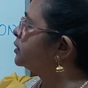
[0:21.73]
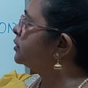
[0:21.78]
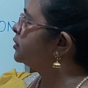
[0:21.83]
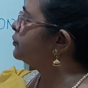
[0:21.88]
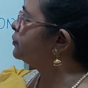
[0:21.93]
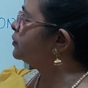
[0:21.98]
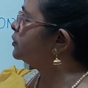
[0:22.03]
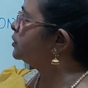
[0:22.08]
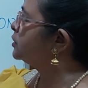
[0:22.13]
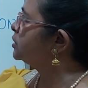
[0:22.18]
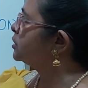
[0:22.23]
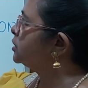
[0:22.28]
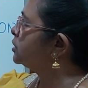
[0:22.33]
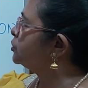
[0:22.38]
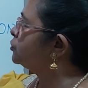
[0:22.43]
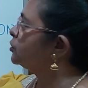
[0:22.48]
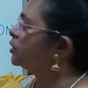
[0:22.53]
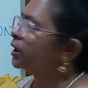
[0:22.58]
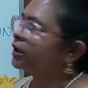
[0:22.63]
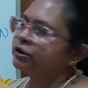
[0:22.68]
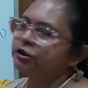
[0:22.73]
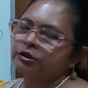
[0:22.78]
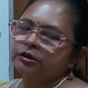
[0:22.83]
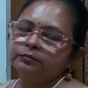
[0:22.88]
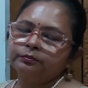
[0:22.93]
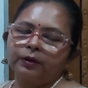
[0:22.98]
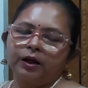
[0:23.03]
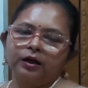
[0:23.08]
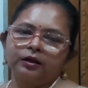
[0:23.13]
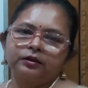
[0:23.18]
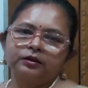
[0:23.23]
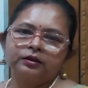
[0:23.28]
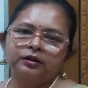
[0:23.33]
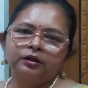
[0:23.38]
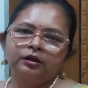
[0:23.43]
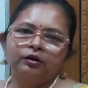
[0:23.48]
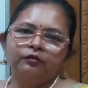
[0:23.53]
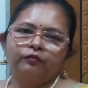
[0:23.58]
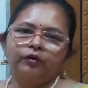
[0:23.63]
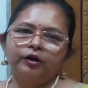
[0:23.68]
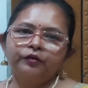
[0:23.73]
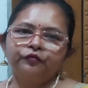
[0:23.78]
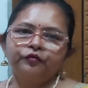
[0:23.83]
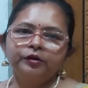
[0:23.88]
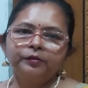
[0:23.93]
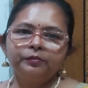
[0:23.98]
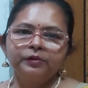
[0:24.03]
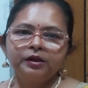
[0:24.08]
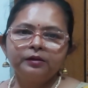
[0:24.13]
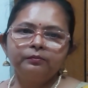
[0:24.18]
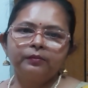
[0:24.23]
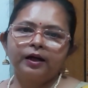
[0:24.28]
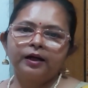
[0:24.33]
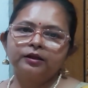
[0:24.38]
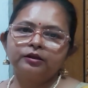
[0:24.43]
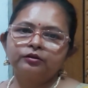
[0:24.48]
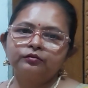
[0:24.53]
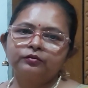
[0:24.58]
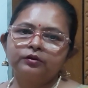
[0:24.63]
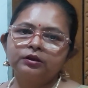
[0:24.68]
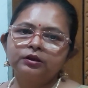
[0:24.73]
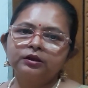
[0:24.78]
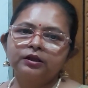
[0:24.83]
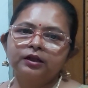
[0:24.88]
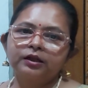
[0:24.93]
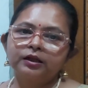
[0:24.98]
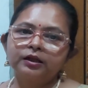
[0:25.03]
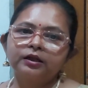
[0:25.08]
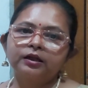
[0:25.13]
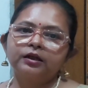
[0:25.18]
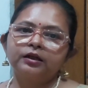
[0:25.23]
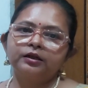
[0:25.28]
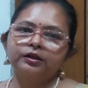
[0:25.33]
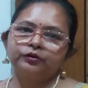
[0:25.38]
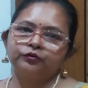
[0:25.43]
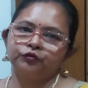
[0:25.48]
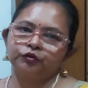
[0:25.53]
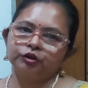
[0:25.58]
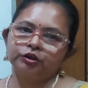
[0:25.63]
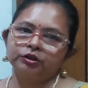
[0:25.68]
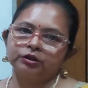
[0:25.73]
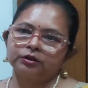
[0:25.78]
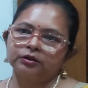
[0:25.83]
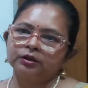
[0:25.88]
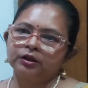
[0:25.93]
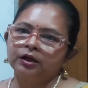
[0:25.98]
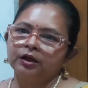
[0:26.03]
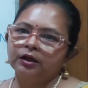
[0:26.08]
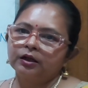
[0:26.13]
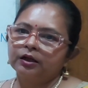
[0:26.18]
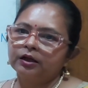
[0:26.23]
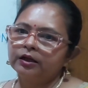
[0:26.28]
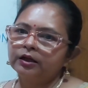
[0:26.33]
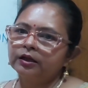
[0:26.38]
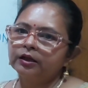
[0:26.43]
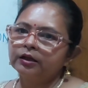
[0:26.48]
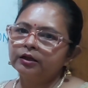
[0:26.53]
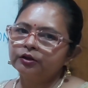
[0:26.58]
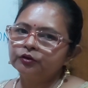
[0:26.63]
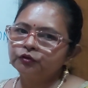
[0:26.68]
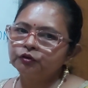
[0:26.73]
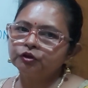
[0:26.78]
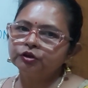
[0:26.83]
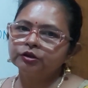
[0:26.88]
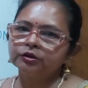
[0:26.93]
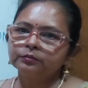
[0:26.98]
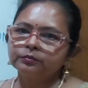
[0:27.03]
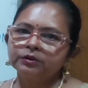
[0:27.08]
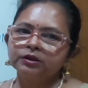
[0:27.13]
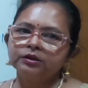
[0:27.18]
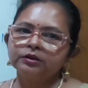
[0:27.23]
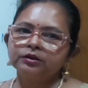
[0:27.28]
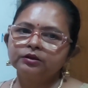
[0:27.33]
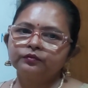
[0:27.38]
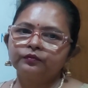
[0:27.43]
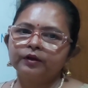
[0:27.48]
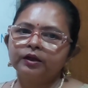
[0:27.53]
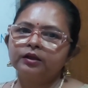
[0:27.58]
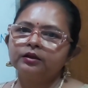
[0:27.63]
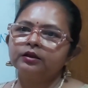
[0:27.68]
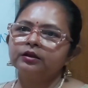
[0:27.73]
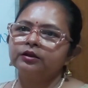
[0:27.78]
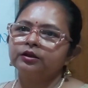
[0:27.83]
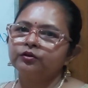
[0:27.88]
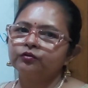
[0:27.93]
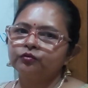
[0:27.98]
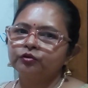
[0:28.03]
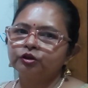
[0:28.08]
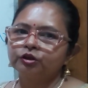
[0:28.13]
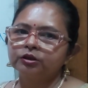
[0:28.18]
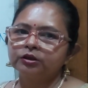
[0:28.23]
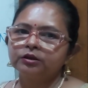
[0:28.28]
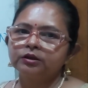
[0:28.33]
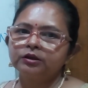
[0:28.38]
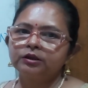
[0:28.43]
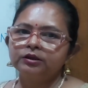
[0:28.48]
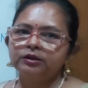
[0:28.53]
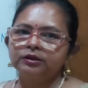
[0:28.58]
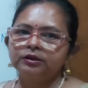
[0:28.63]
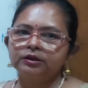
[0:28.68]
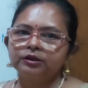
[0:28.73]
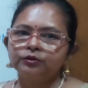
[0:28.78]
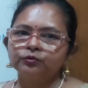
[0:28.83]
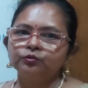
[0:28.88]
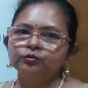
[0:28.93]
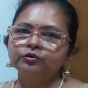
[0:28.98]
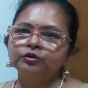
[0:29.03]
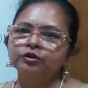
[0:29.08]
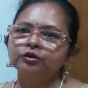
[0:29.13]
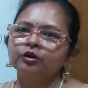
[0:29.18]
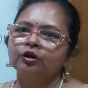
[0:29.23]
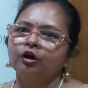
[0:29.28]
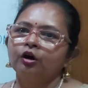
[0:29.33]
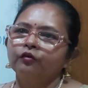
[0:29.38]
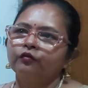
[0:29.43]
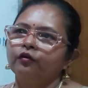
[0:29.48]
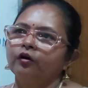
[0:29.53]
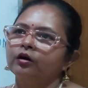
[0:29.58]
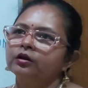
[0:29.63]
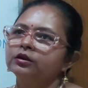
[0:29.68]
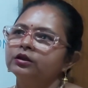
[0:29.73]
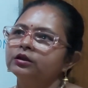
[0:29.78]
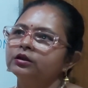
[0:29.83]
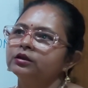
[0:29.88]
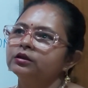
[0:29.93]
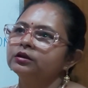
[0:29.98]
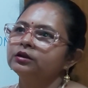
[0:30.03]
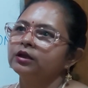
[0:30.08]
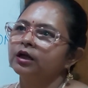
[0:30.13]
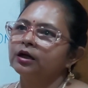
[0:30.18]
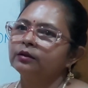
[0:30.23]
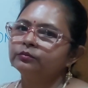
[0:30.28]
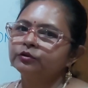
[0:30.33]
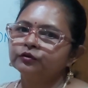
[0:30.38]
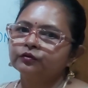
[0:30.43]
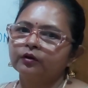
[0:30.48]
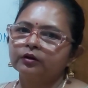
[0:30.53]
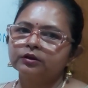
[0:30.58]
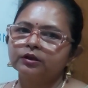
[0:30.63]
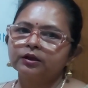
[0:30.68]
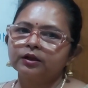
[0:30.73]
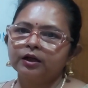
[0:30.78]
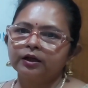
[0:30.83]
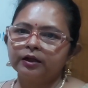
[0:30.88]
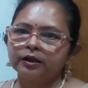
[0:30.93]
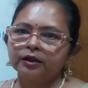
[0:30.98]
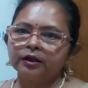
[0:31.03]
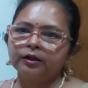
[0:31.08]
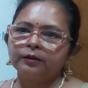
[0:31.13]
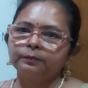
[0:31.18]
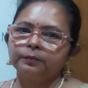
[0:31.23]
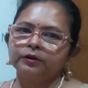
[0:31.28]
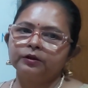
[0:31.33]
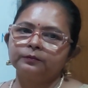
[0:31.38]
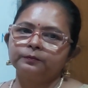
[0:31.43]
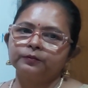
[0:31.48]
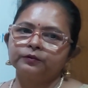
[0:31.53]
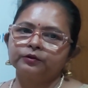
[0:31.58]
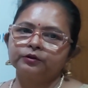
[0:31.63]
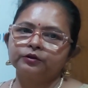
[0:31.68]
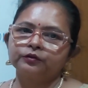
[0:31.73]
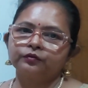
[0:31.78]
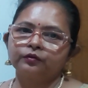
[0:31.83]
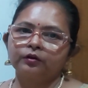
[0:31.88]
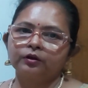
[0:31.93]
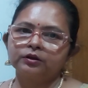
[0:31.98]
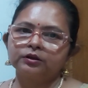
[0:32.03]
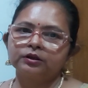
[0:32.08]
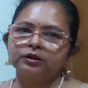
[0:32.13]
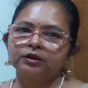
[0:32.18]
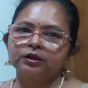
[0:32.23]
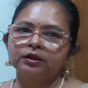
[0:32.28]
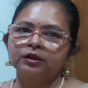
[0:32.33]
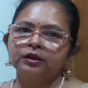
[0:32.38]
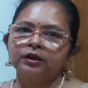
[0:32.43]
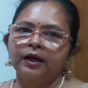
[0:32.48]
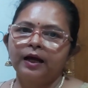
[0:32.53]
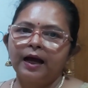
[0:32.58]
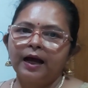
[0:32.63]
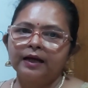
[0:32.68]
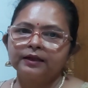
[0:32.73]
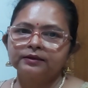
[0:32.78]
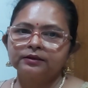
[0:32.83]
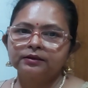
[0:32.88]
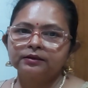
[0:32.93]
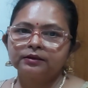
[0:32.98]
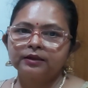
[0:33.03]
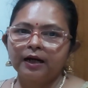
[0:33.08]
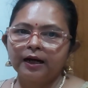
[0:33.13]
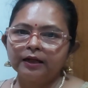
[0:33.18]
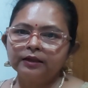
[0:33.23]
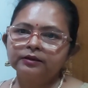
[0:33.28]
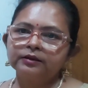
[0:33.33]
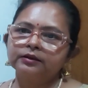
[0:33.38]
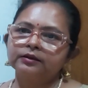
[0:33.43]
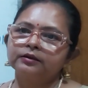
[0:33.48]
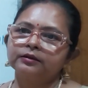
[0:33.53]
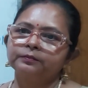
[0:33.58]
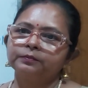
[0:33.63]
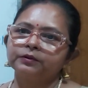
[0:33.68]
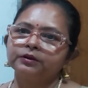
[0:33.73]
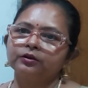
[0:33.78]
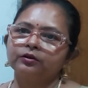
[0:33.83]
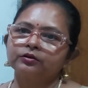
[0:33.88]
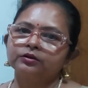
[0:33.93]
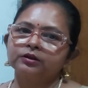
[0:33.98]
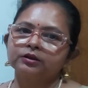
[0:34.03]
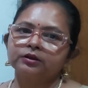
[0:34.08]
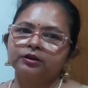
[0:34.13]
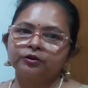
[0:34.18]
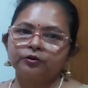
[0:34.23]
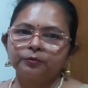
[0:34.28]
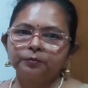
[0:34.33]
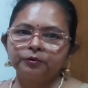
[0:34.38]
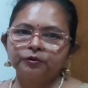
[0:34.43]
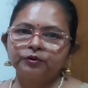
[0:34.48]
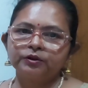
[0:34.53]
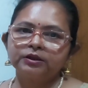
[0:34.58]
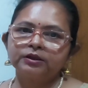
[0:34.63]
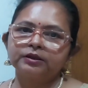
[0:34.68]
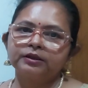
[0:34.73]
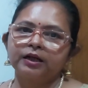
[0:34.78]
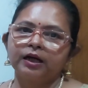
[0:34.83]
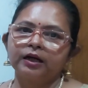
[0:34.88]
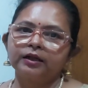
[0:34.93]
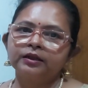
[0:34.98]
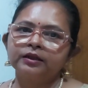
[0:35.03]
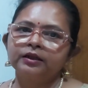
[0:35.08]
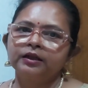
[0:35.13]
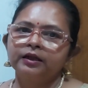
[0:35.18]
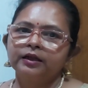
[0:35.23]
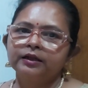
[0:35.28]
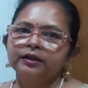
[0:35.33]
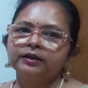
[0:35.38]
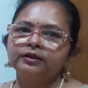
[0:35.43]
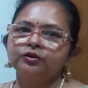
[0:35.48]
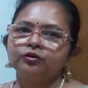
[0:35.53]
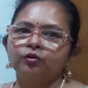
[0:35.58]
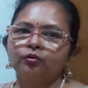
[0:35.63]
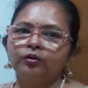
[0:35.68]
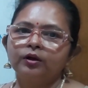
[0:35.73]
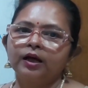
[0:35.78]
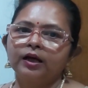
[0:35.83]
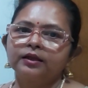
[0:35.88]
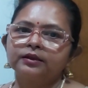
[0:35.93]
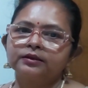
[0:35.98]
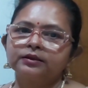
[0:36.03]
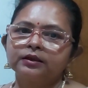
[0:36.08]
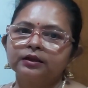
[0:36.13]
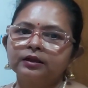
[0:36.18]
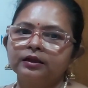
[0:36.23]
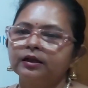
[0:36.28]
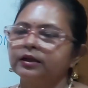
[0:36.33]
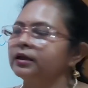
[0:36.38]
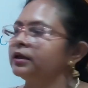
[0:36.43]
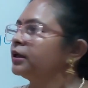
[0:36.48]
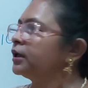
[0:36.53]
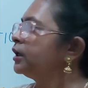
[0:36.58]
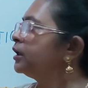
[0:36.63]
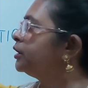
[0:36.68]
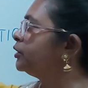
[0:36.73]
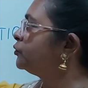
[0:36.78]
in the first introduction part. What we mean by the word clinical nutrition? Clinical nutrition means when the nutrition is used for the terms for the clinical purpose as the diet therapy or the therapeutic diet, it is known as the clinical